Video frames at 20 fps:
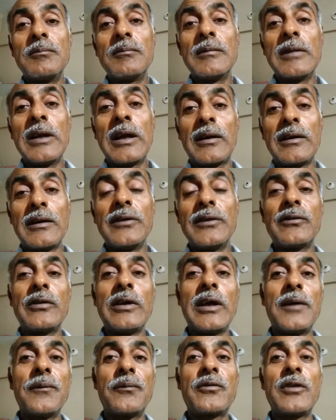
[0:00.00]
at least
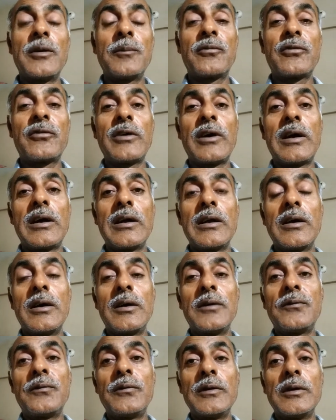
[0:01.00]
have some sigh
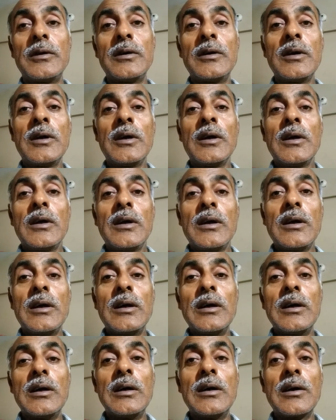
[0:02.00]
of
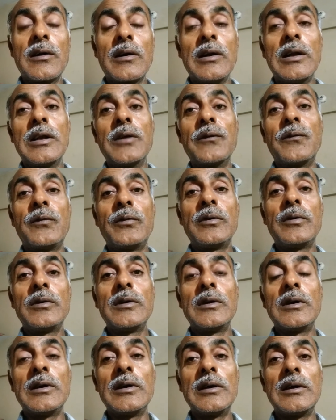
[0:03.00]
a relief.
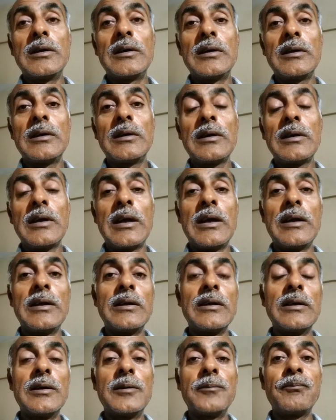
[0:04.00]

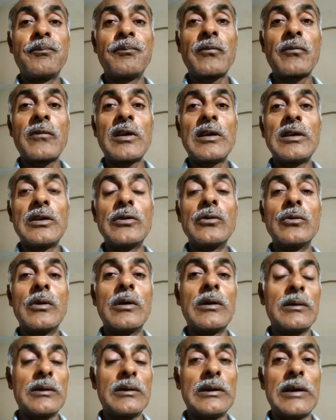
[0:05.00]

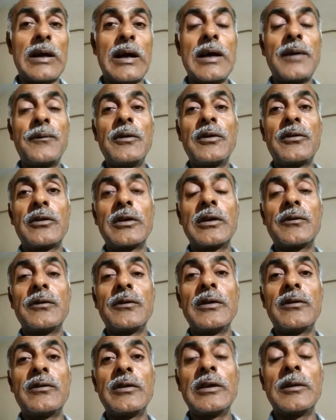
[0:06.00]
I have discussed
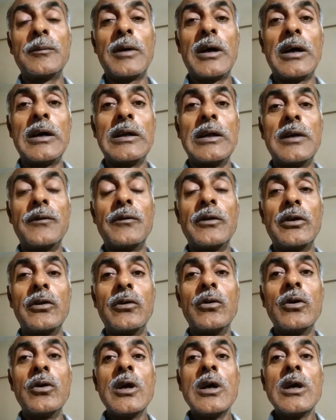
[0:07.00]
this in my earlier
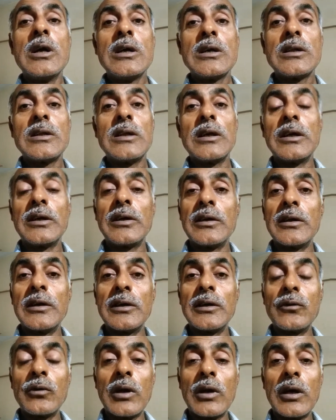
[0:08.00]
video,
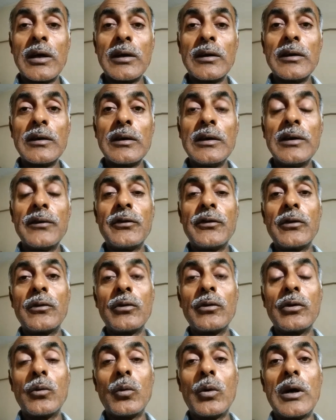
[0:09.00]
that do not listen to
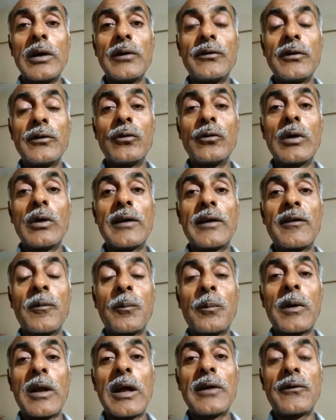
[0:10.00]
your voices, do not
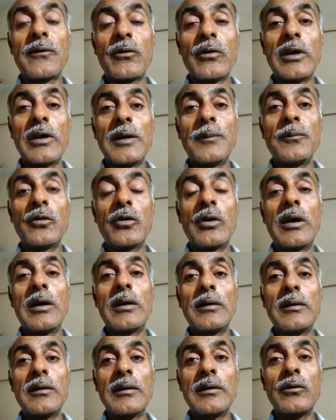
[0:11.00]
reply to them,
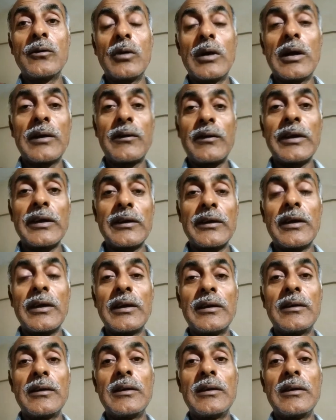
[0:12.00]
do not take that